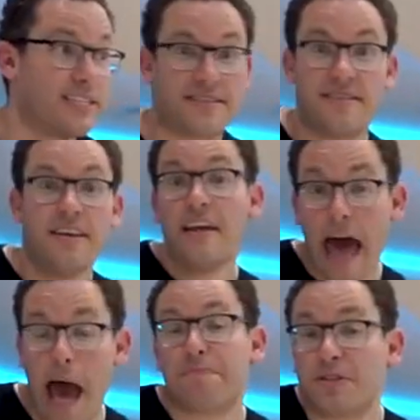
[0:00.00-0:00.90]
It's
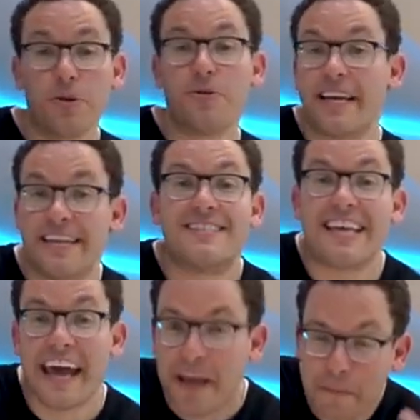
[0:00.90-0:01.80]
absolutely
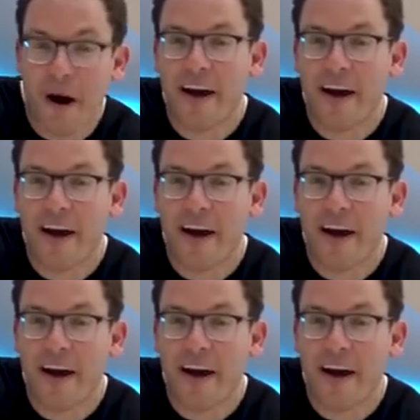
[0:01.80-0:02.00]
insane.